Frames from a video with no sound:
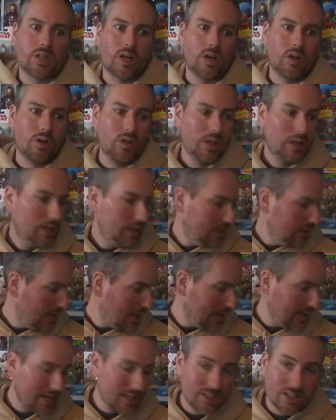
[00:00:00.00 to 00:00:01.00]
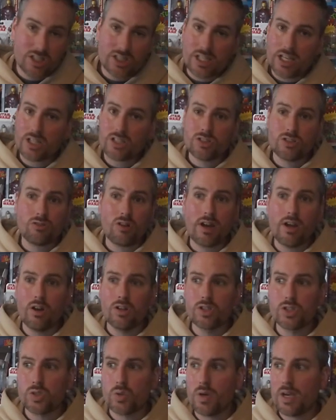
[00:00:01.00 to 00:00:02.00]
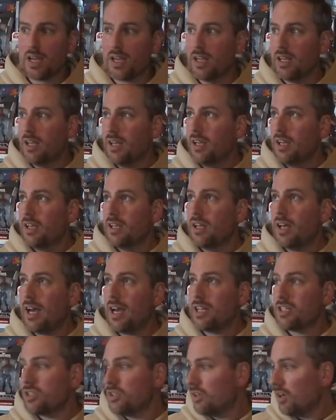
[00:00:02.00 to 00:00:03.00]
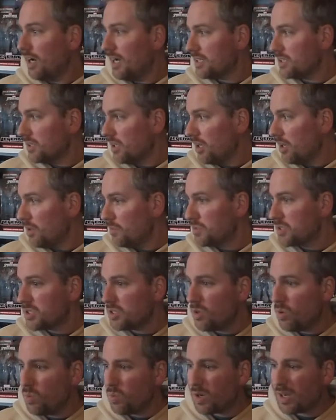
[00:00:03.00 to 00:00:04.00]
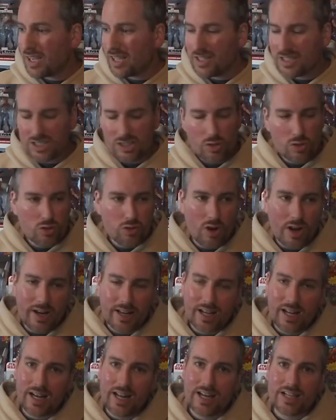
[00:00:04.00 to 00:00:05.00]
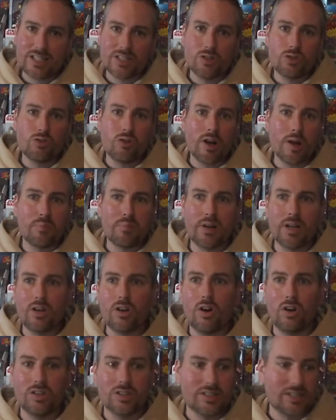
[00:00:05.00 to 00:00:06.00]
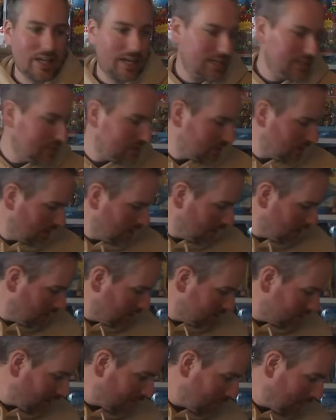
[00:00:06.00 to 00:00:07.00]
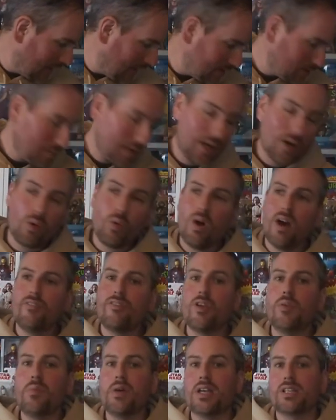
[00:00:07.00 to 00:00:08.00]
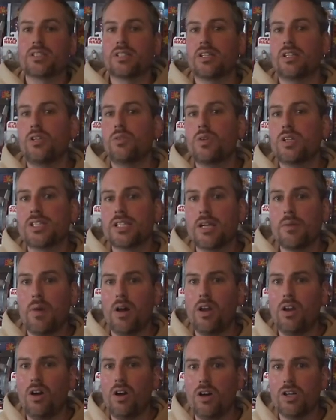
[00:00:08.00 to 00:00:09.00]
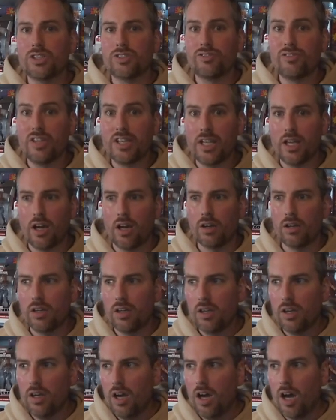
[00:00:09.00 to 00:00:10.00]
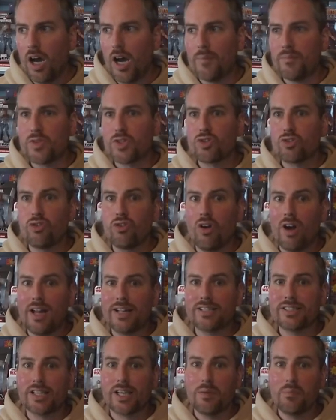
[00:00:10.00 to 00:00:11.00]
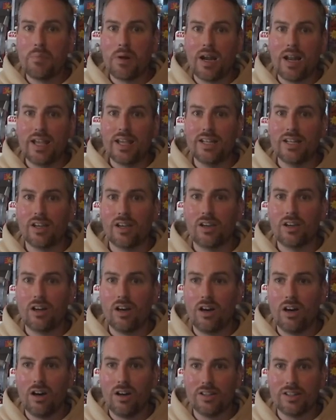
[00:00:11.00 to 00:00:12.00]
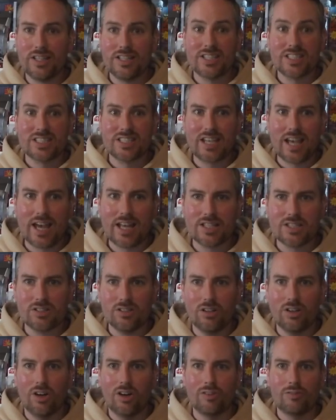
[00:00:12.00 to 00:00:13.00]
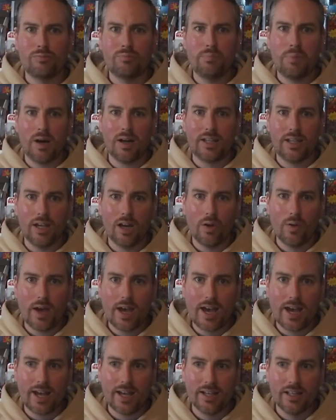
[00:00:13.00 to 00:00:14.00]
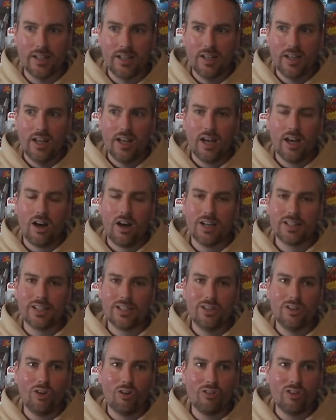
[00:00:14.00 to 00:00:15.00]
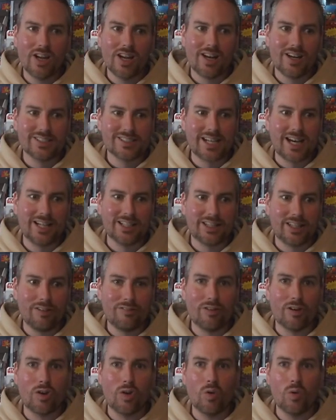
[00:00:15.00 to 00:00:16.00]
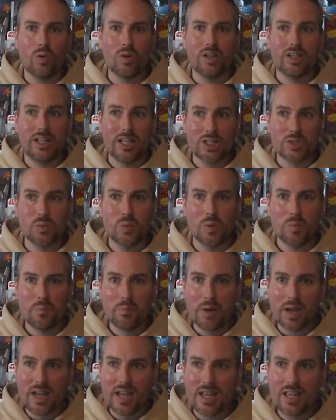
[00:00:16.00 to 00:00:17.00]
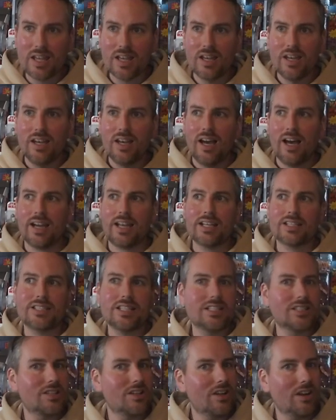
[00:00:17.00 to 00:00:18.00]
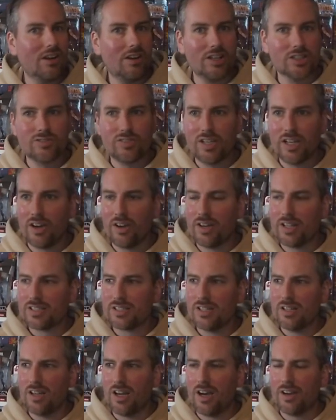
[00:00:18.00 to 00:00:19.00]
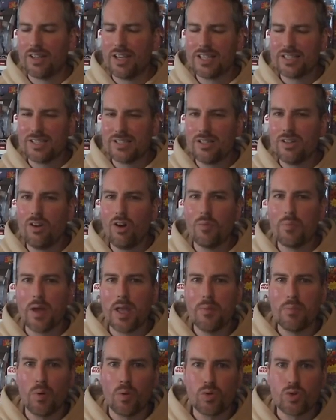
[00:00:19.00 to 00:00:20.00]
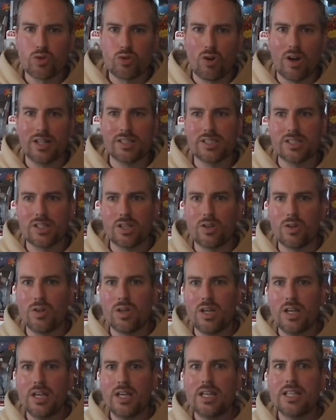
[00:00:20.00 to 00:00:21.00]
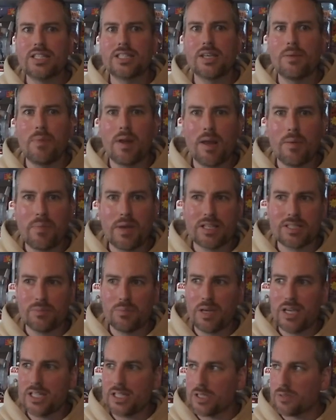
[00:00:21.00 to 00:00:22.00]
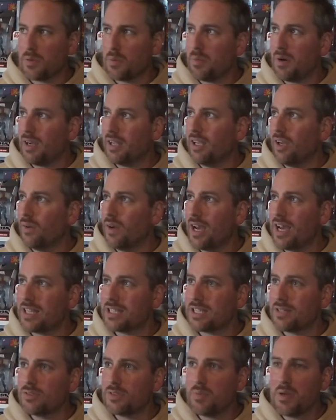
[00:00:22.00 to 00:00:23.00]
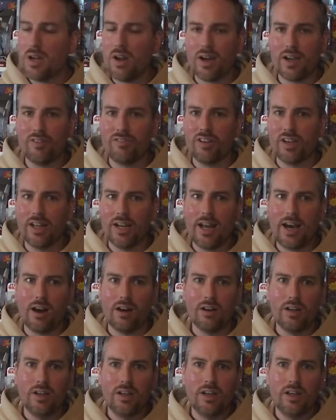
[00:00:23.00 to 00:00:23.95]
So yeah, let's just get straight onto it. As you guys know, I'm still trying to collect, still trying to bring contents. So I've been able to pick up quite a few bits. So you would have seen in my last video, I'm trying to complete the carded set of Bucky O'Hare. I did not realise how difficult this would be. I guess since doing the last video, there's a lot of people trying to do similar bits and pieces, but Bucky O'Hare seems to be like a figure now.